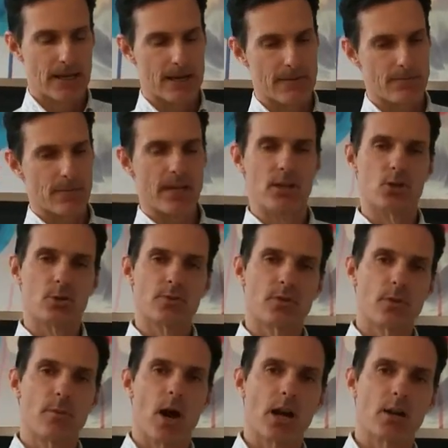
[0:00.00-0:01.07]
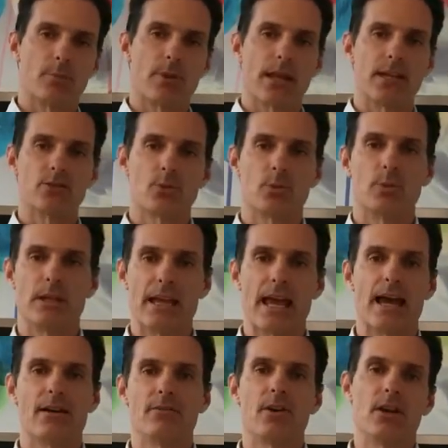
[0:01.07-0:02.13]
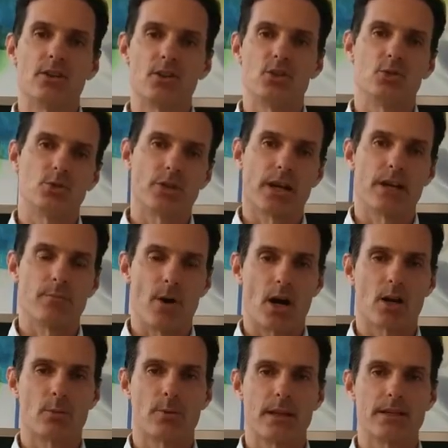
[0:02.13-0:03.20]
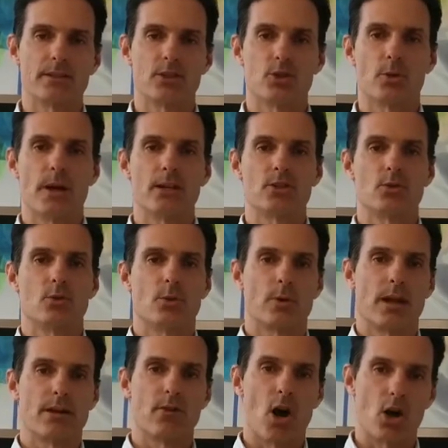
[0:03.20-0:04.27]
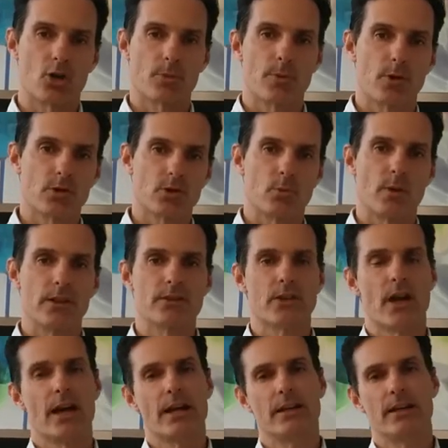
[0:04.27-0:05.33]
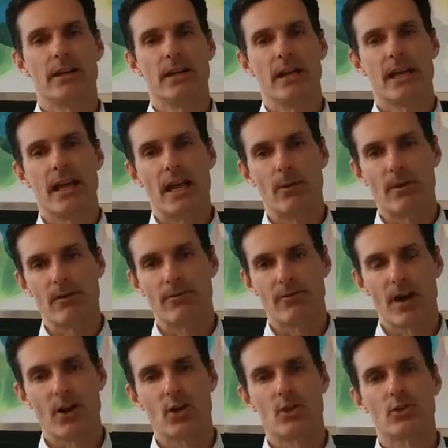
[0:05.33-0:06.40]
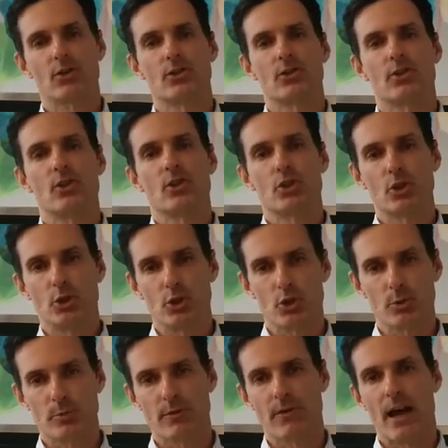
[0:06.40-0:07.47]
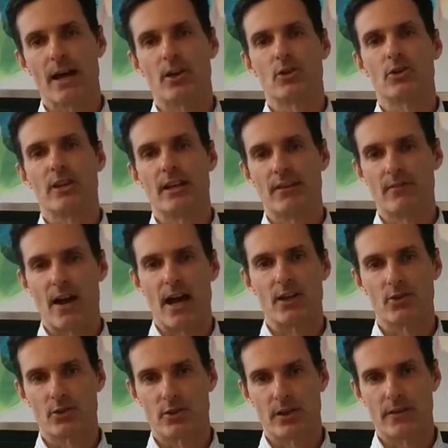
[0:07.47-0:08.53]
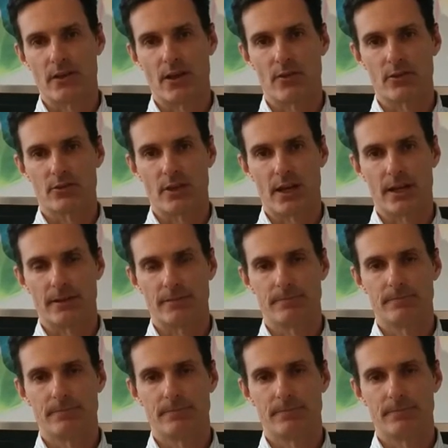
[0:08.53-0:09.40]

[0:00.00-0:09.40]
Um, in terms of our marketplace, we really have a two-sided marketplace situation where we have entrepreneurs on one side and we have funders, solution providers, and advisors on the other side.